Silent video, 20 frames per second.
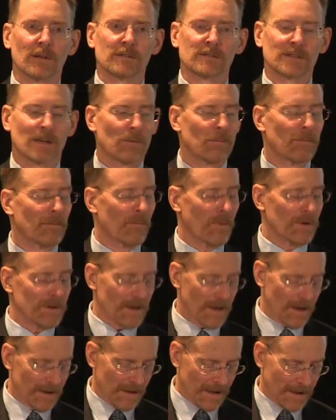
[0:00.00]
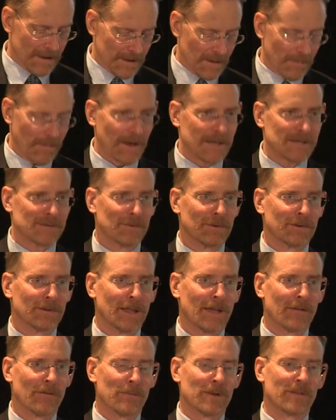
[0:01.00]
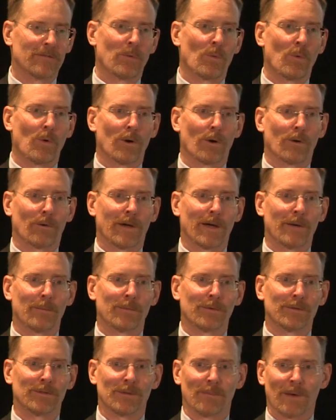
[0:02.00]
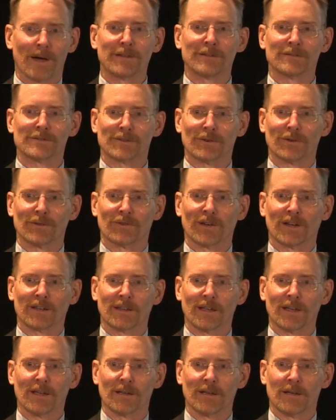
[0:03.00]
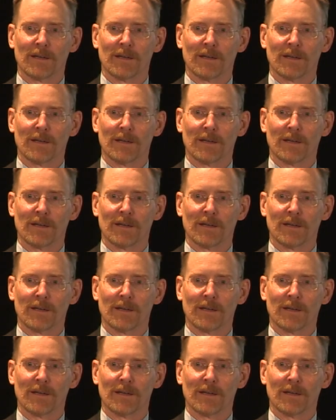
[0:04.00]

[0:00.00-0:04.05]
So when you go down to the basement and have a bit of a walk around with your maintenance contractor,